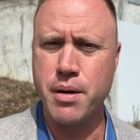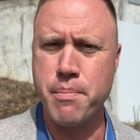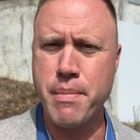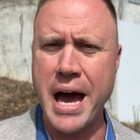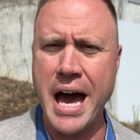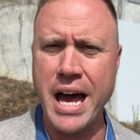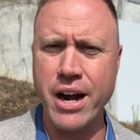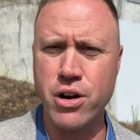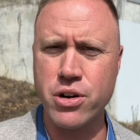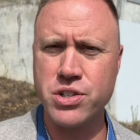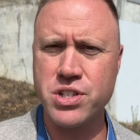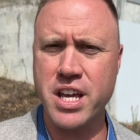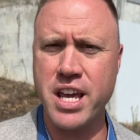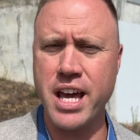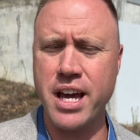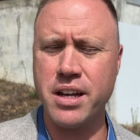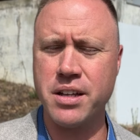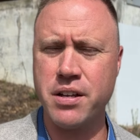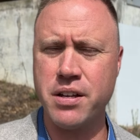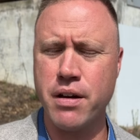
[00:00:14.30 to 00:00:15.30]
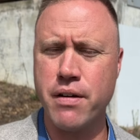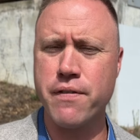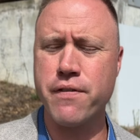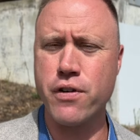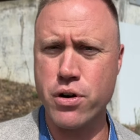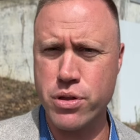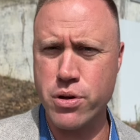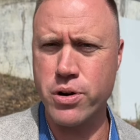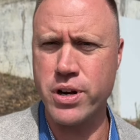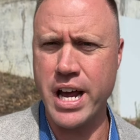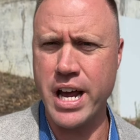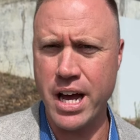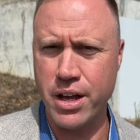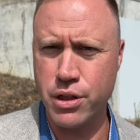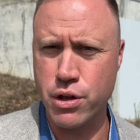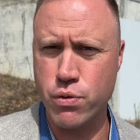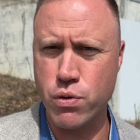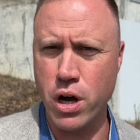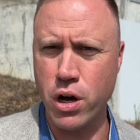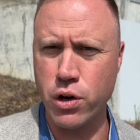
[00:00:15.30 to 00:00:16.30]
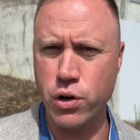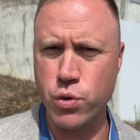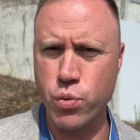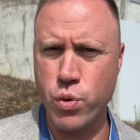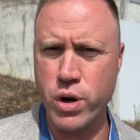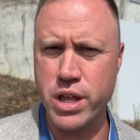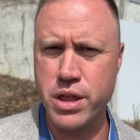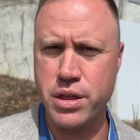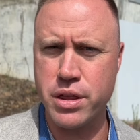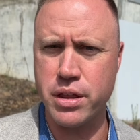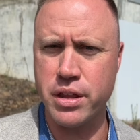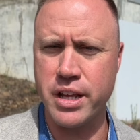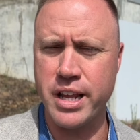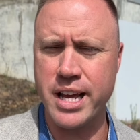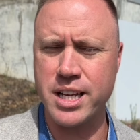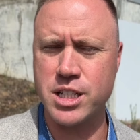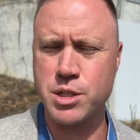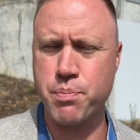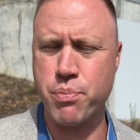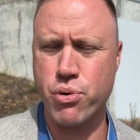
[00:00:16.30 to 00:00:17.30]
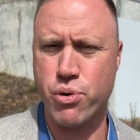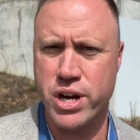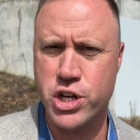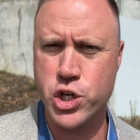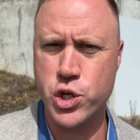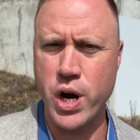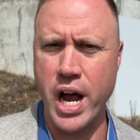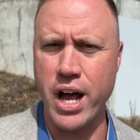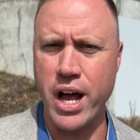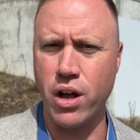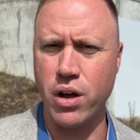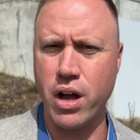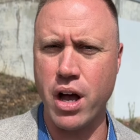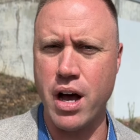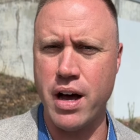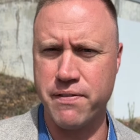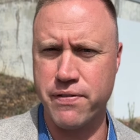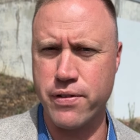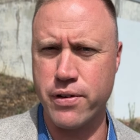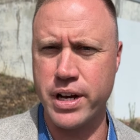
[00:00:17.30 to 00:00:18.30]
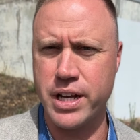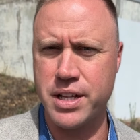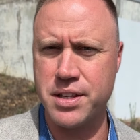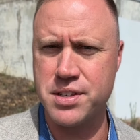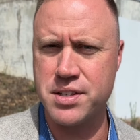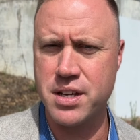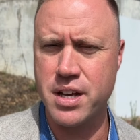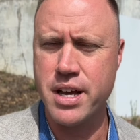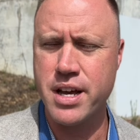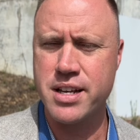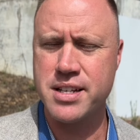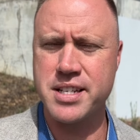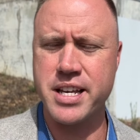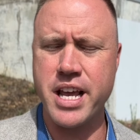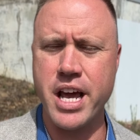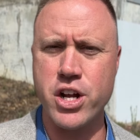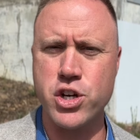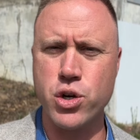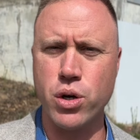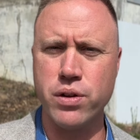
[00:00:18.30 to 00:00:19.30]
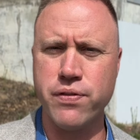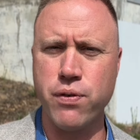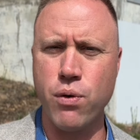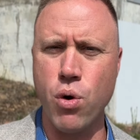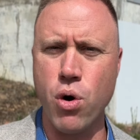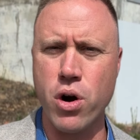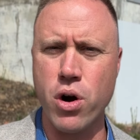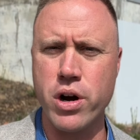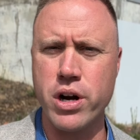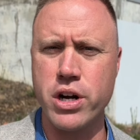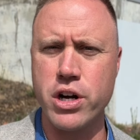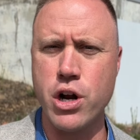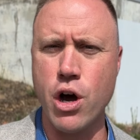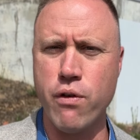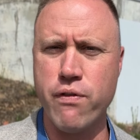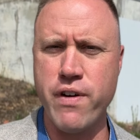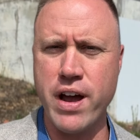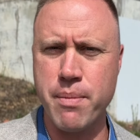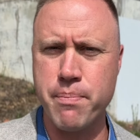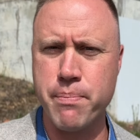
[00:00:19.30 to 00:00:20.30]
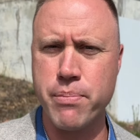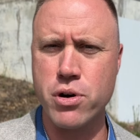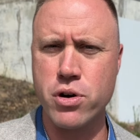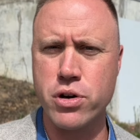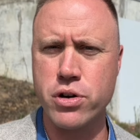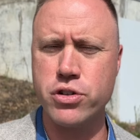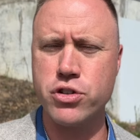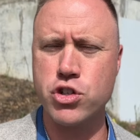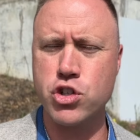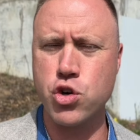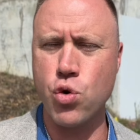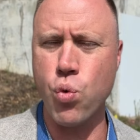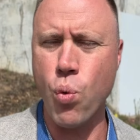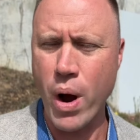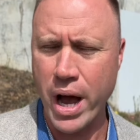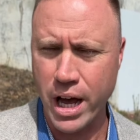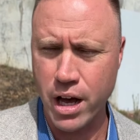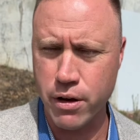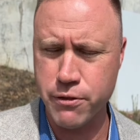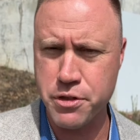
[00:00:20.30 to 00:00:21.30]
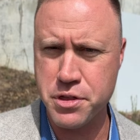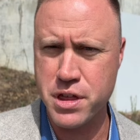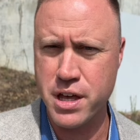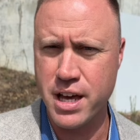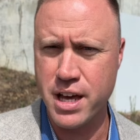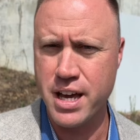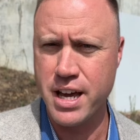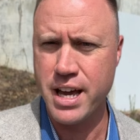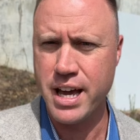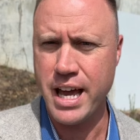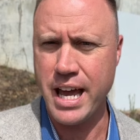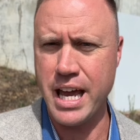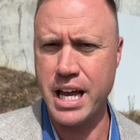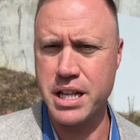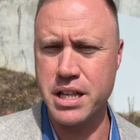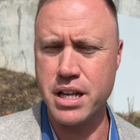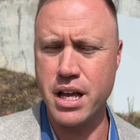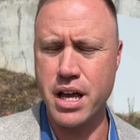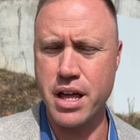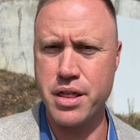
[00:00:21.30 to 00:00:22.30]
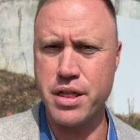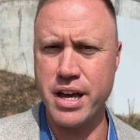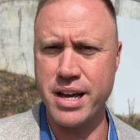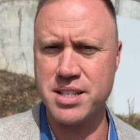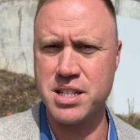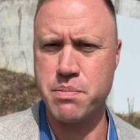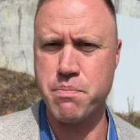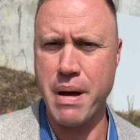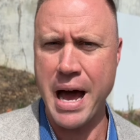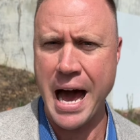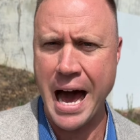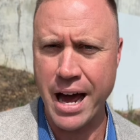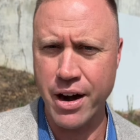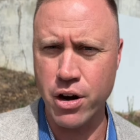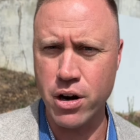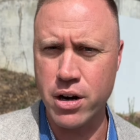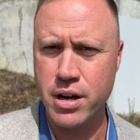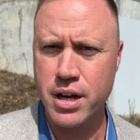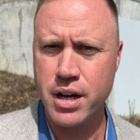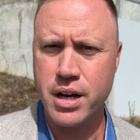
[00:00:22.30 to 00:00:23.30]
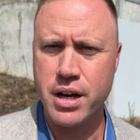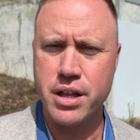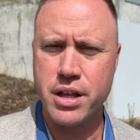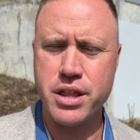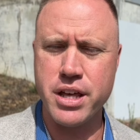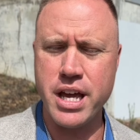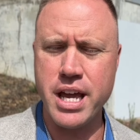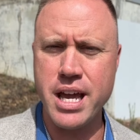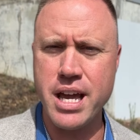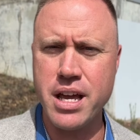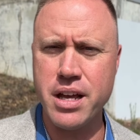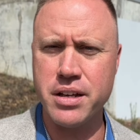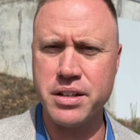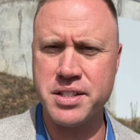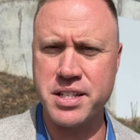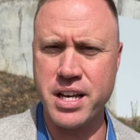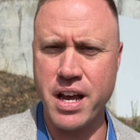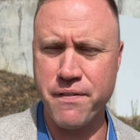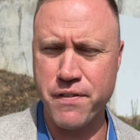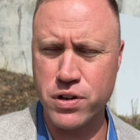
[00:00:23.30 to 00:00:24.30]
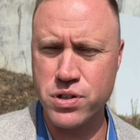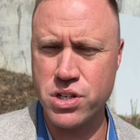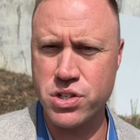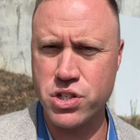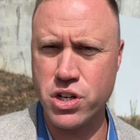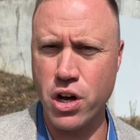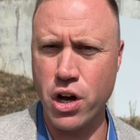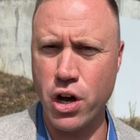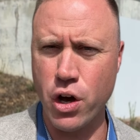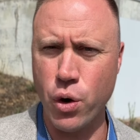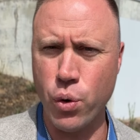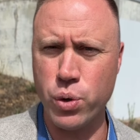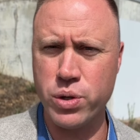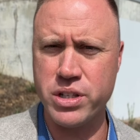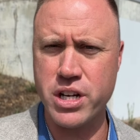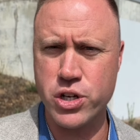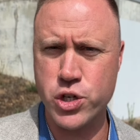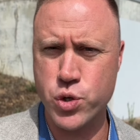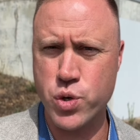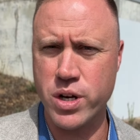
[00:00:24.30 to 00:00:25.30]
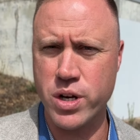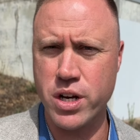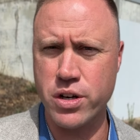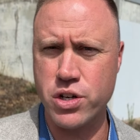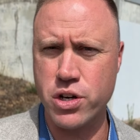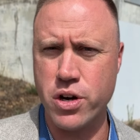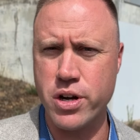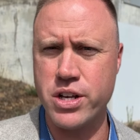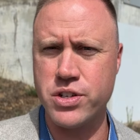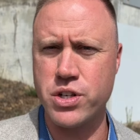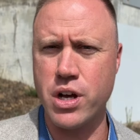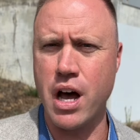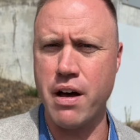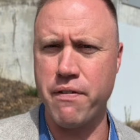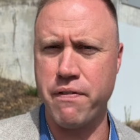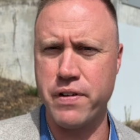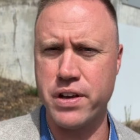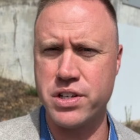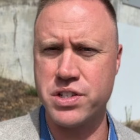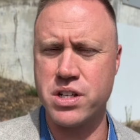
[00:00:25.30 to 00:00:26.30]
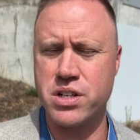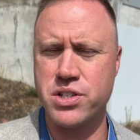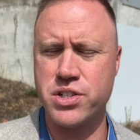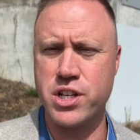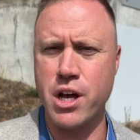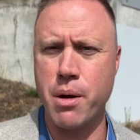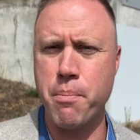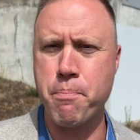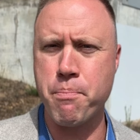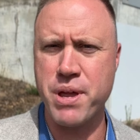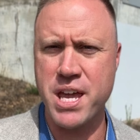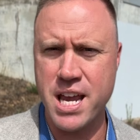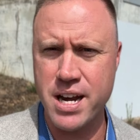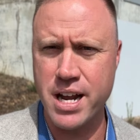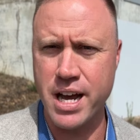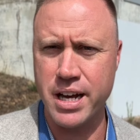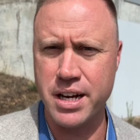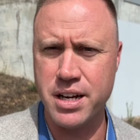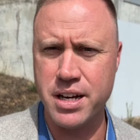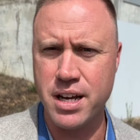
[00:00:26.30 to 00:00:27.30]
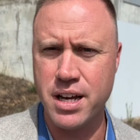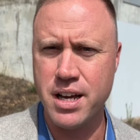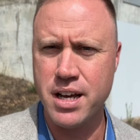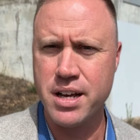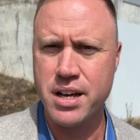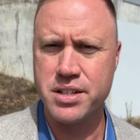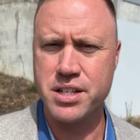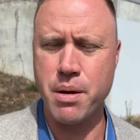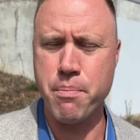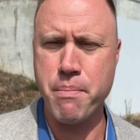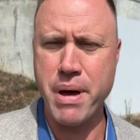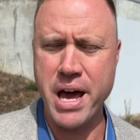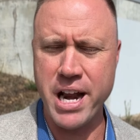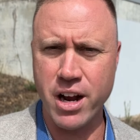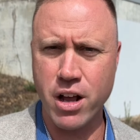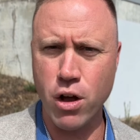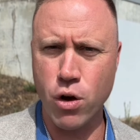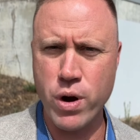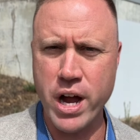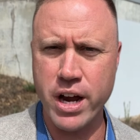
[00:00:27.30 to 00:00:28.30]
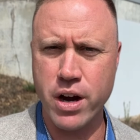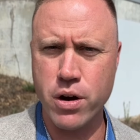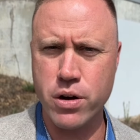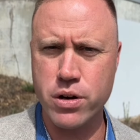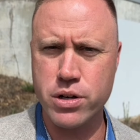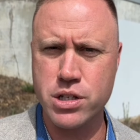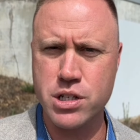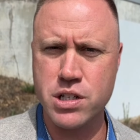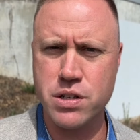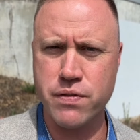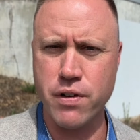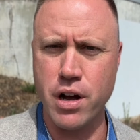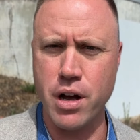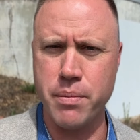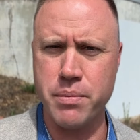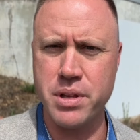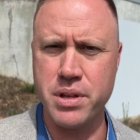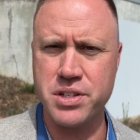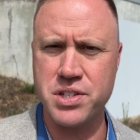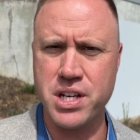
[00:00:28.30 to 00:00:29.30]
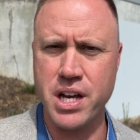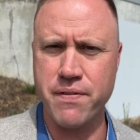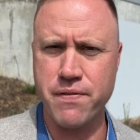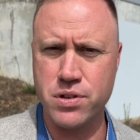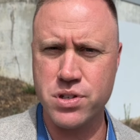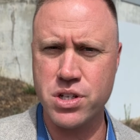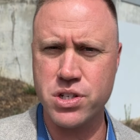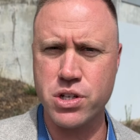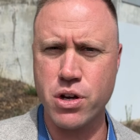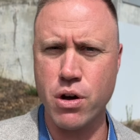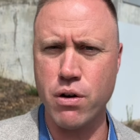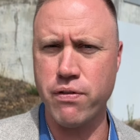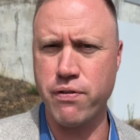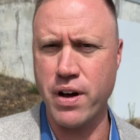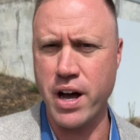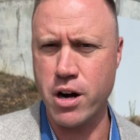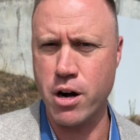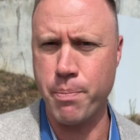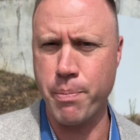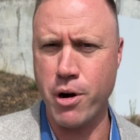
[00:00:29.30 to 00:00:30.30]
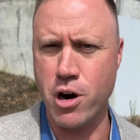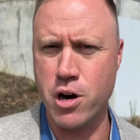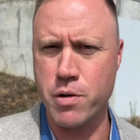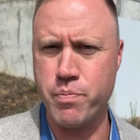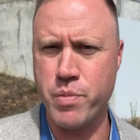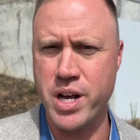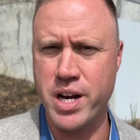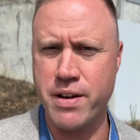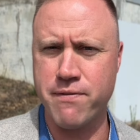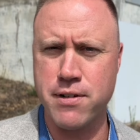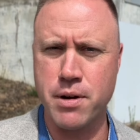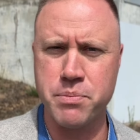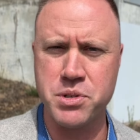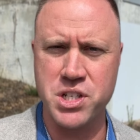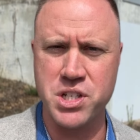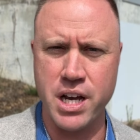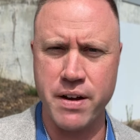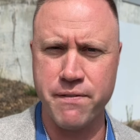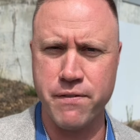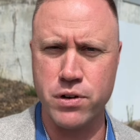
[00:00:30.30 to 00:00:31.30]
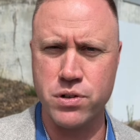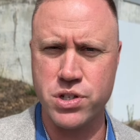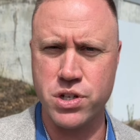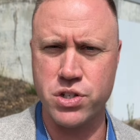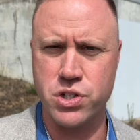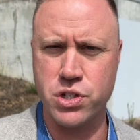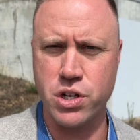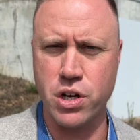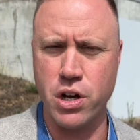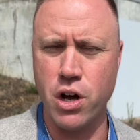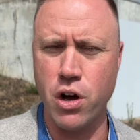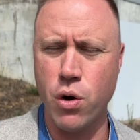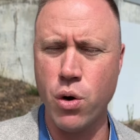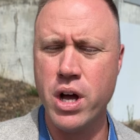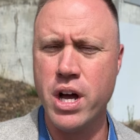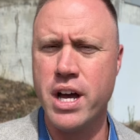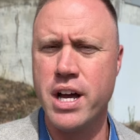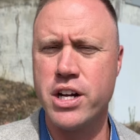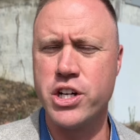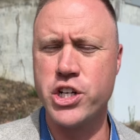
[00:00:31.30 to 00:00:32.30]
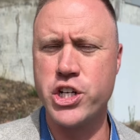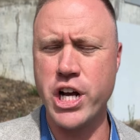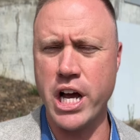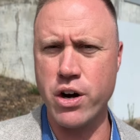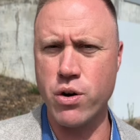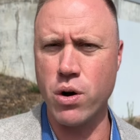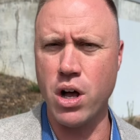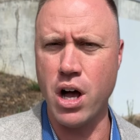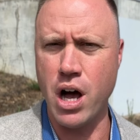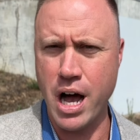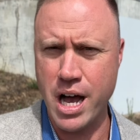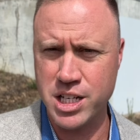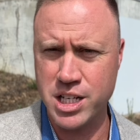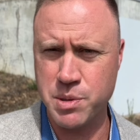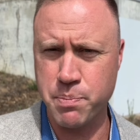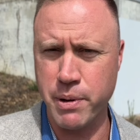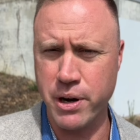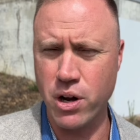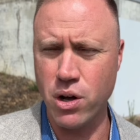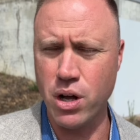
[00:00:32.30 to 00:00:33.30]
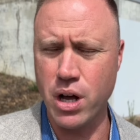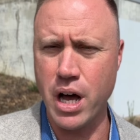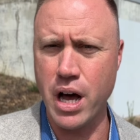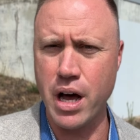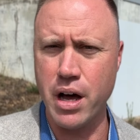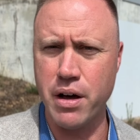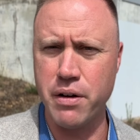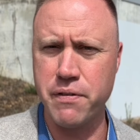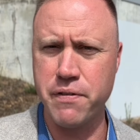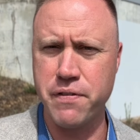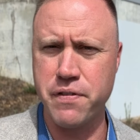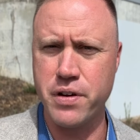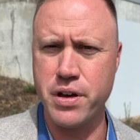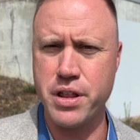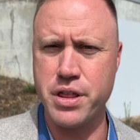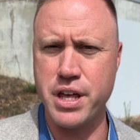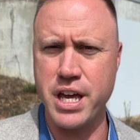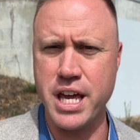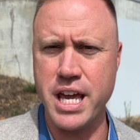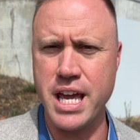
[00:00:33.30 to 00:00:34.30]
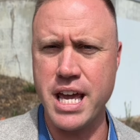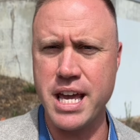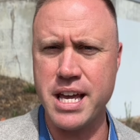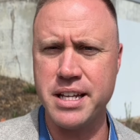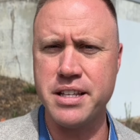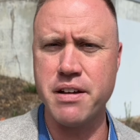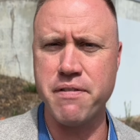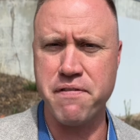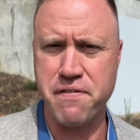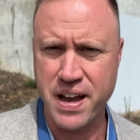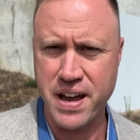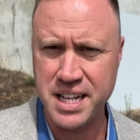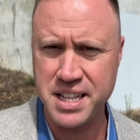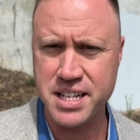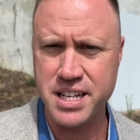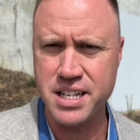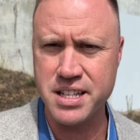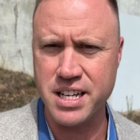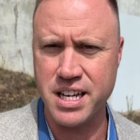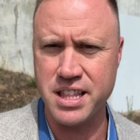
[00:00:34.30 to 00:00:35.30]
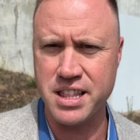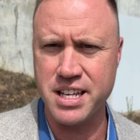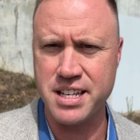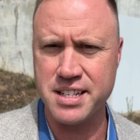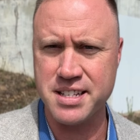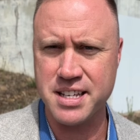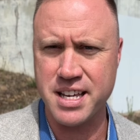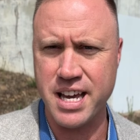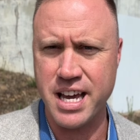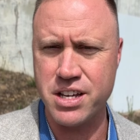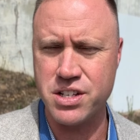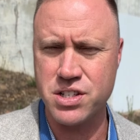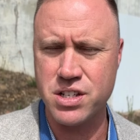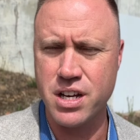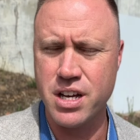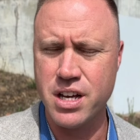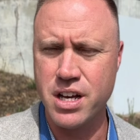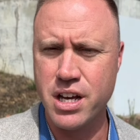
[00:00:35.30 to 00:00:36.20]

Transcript: Matters kicked further down the road with the next pretrial conference scheduled for November 12th in this matter. The San Francisco District Attorney's Office subpoenaed some medical records from the San Francisco Fire Department and from San Francisco General Hospital of the defendant in this case,